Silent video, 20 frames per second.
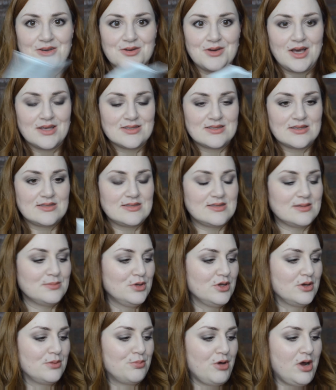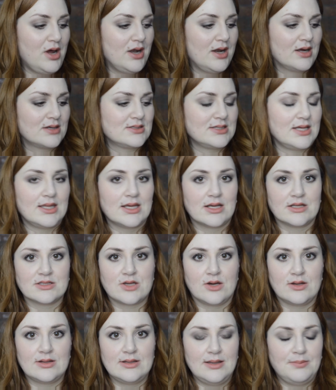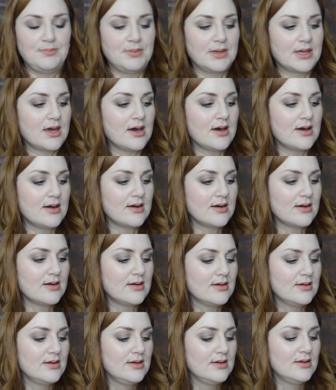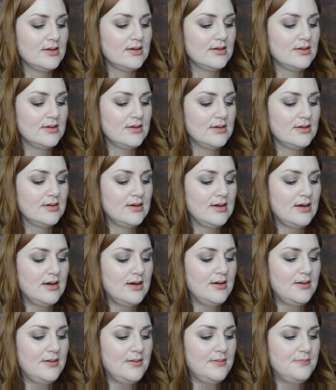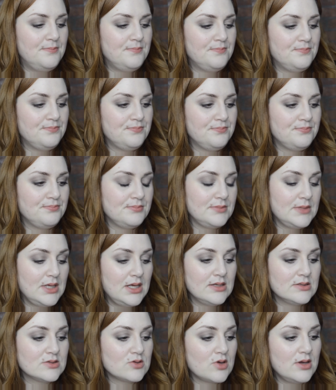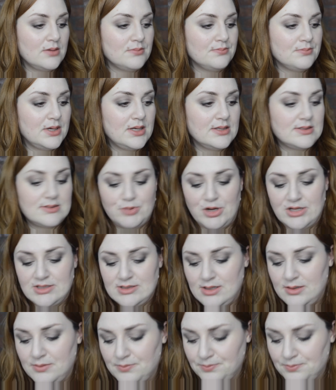has a similar product. I think it's called Lipid. And it's great, but it's pricey.